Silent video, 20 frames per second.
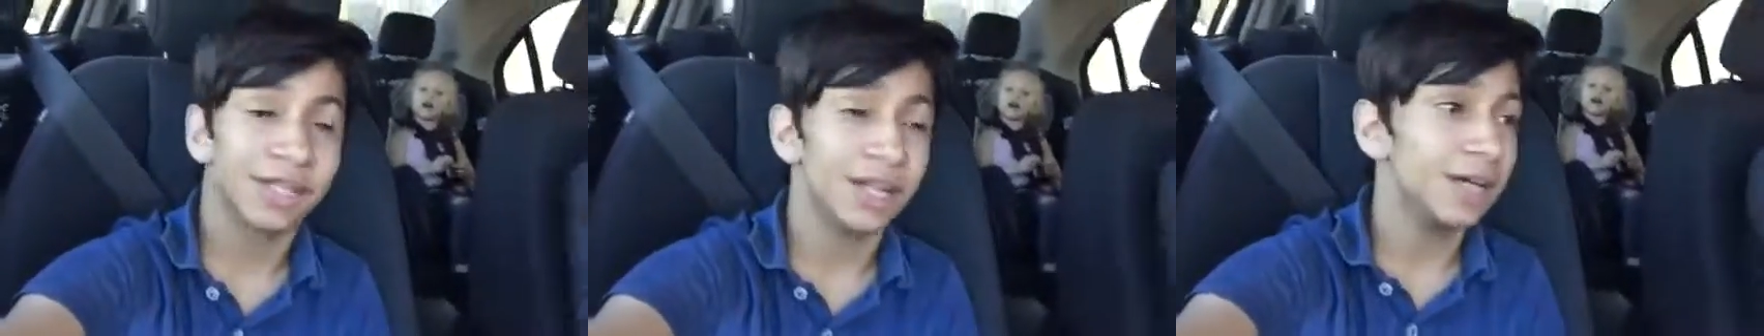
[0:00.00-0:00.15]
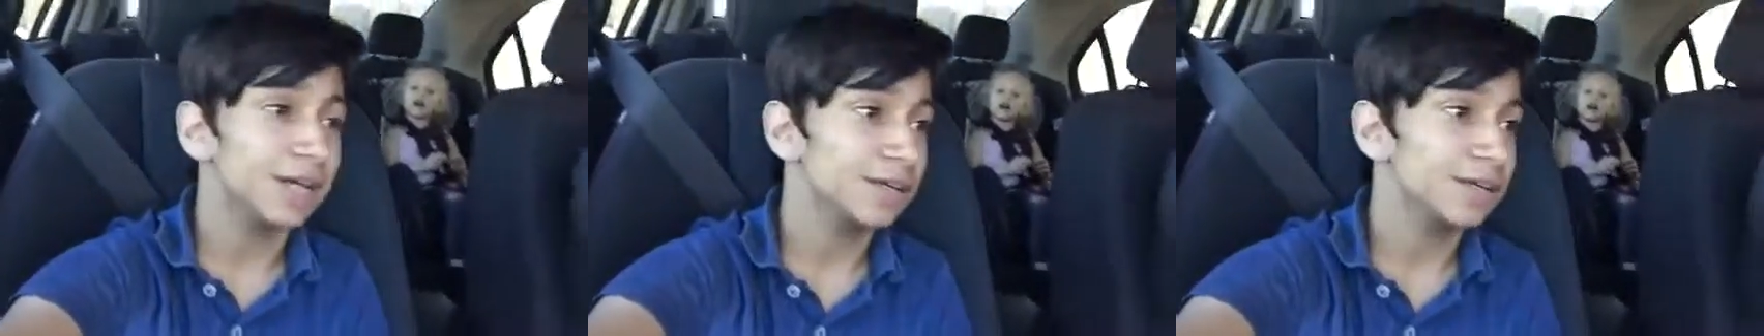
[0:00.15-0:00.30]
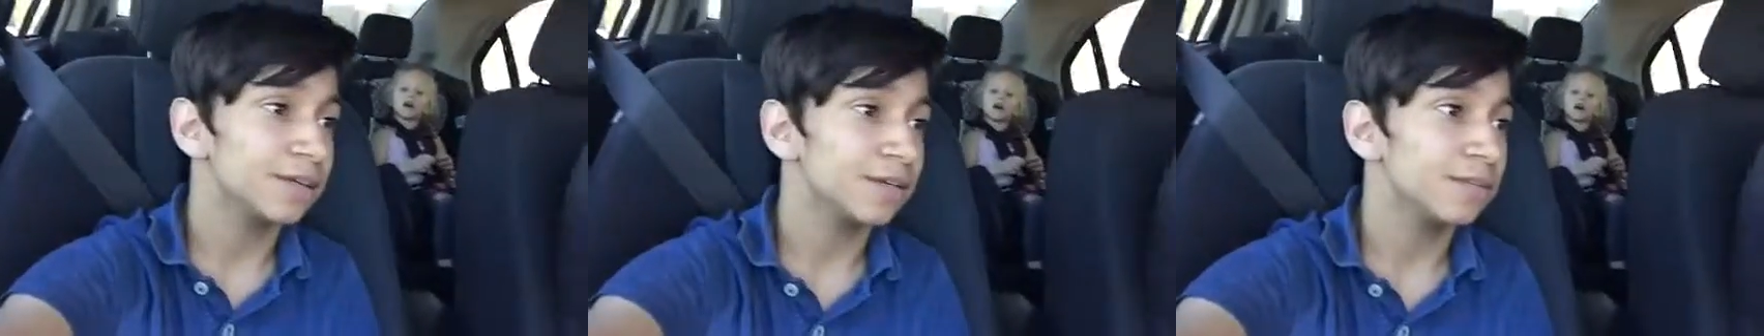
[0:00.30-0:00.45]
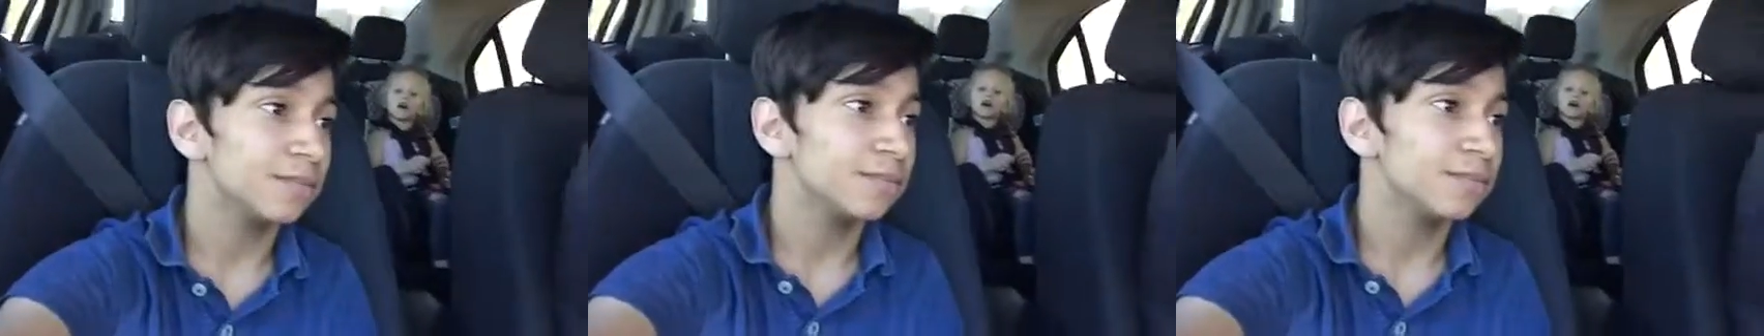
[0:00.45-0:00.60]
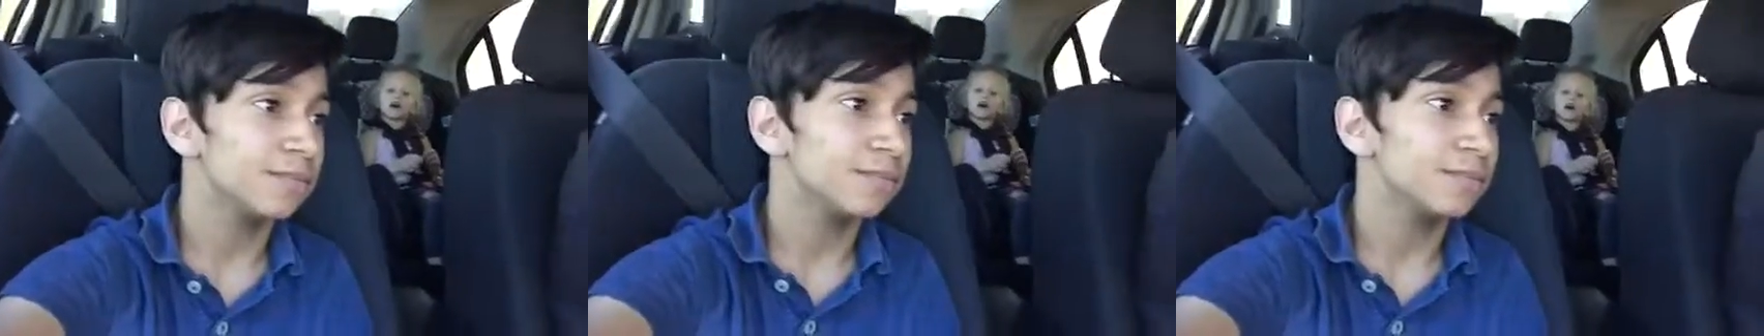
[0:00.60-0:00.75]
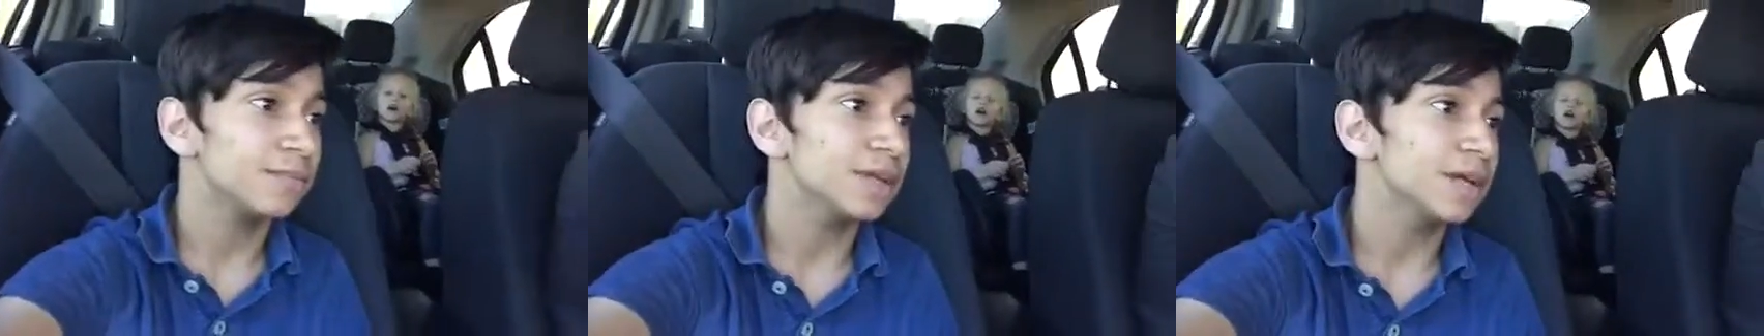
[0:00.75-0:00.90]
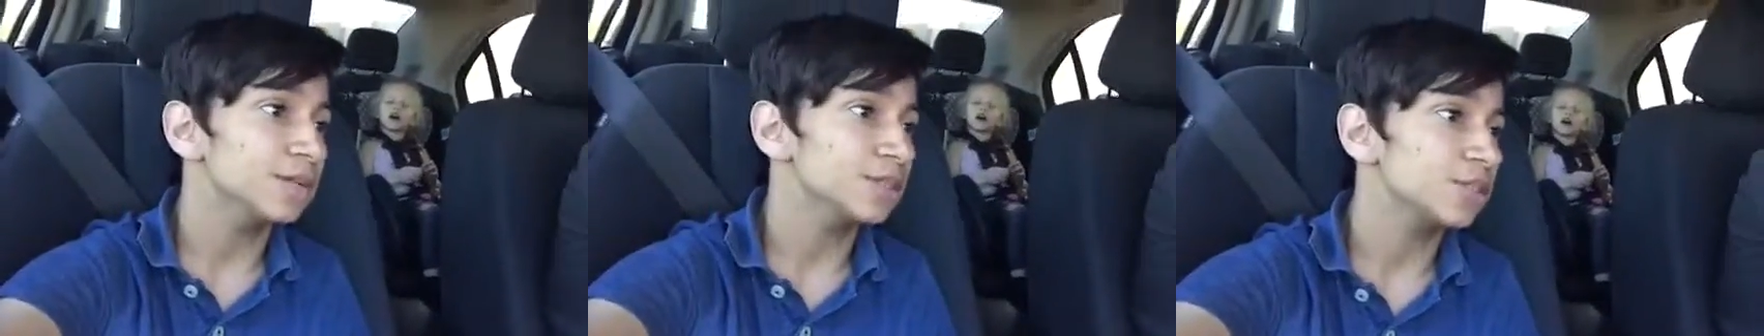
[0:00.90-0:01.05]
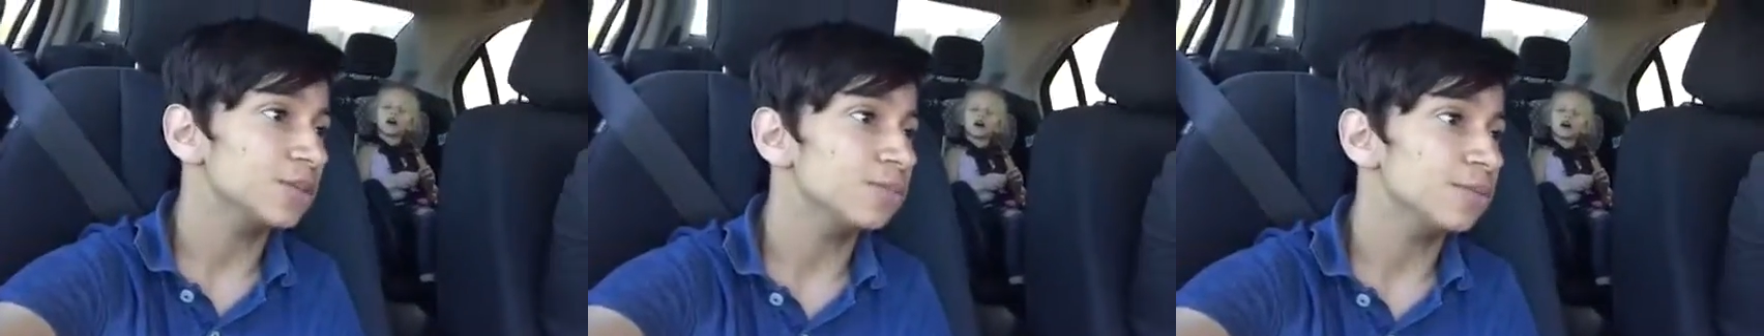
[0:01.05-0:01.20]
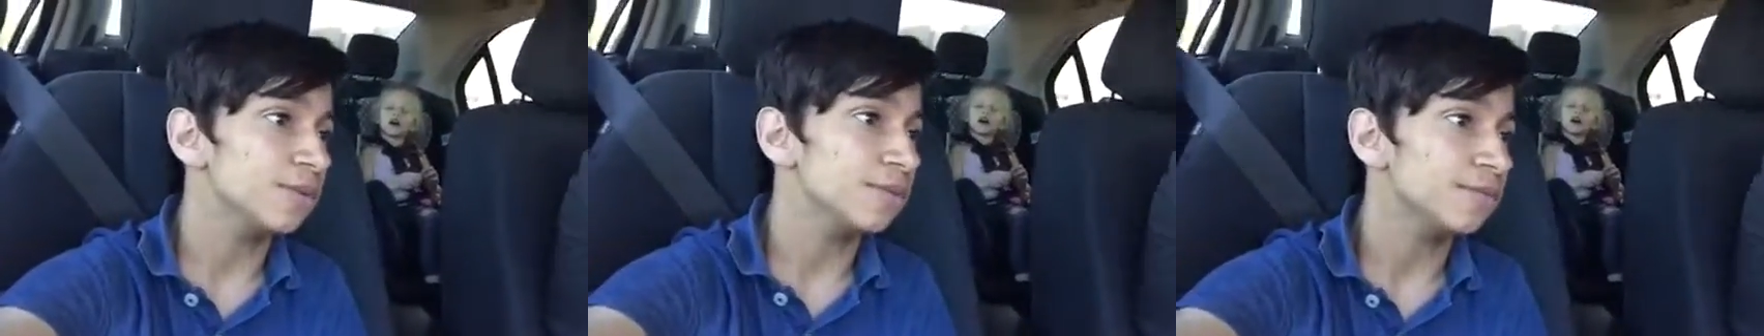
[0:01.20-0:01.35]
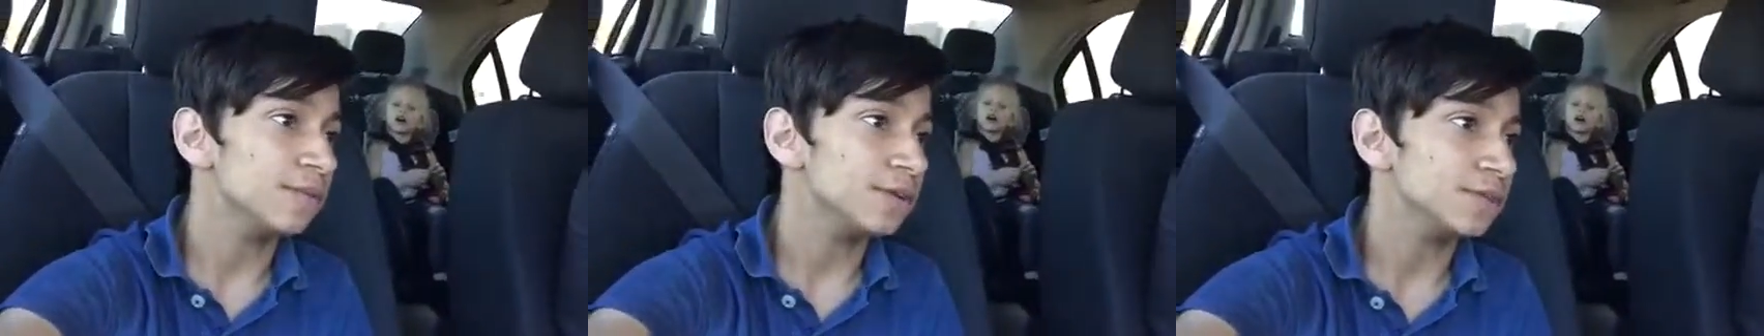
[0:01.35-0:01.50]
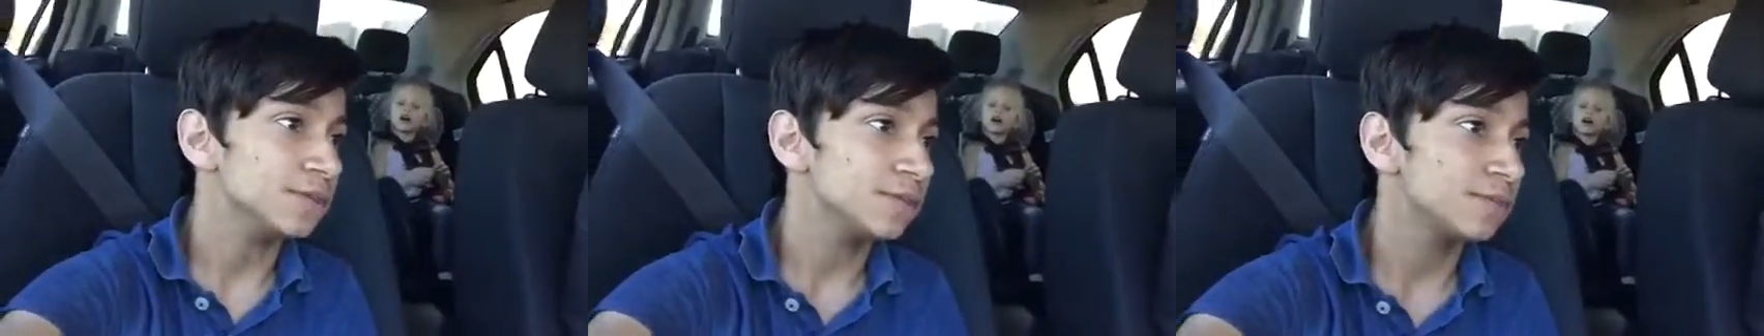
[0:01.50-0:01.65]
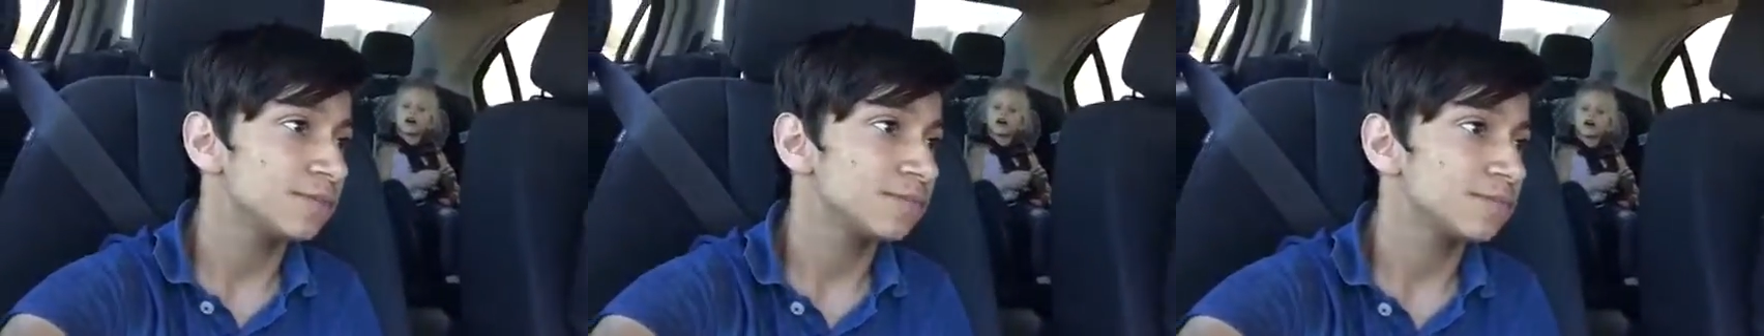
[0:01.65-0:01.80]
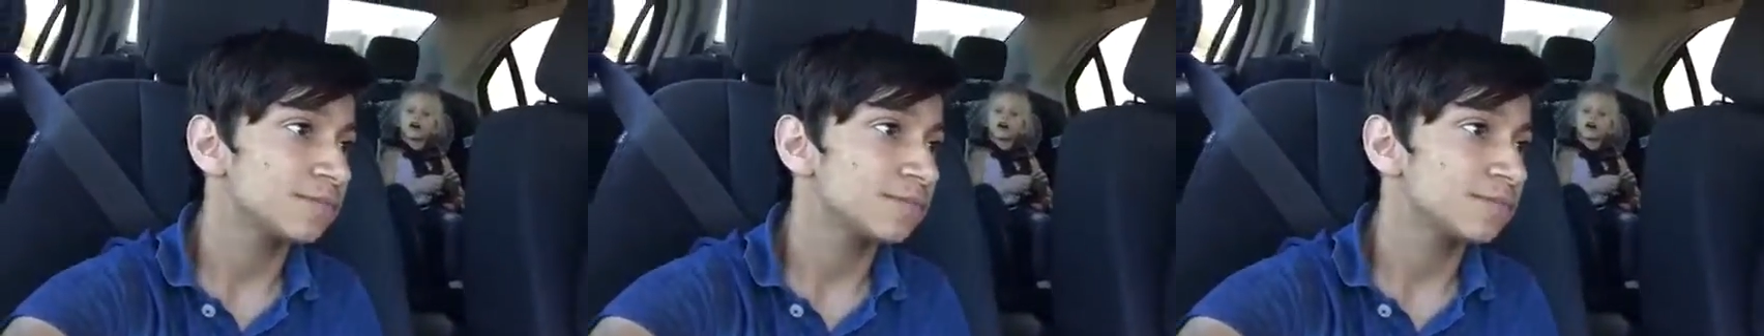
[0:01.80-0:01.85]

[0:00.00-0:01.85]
like, yeah, show both of us.